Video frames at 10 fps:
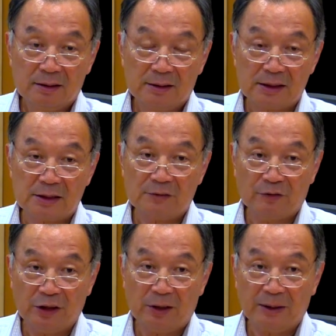This
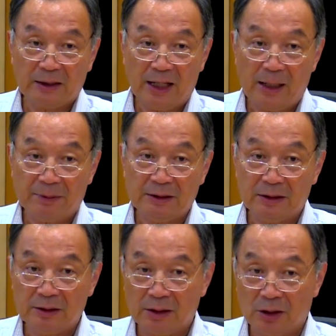phenomenon happened
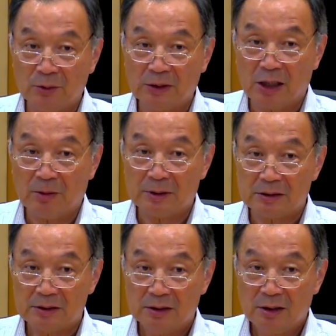in the old
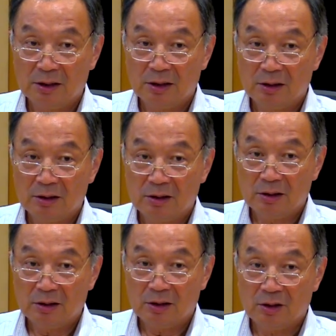governments,
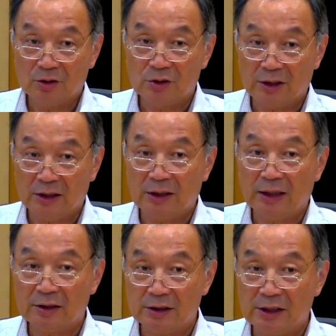also in
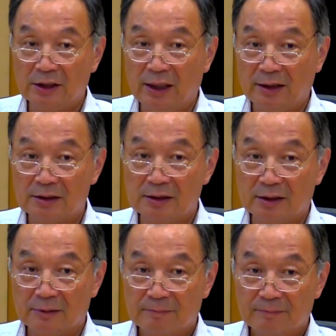later Qing
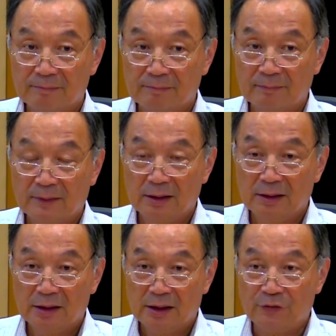dynasty.
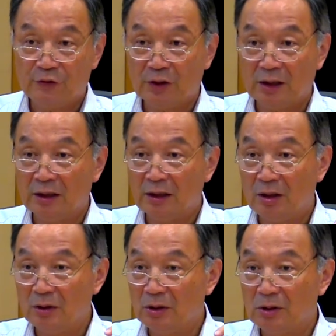If you
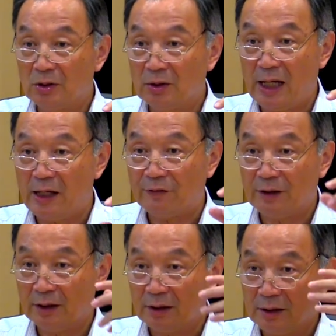allow local have
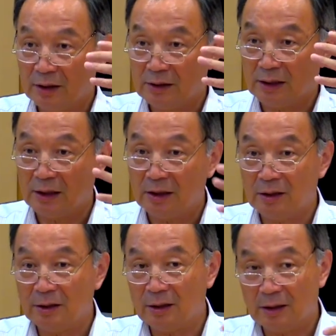
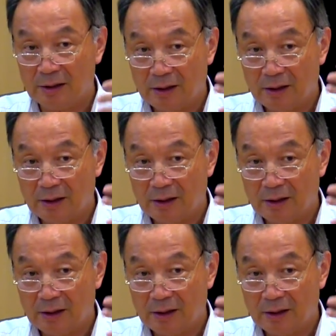their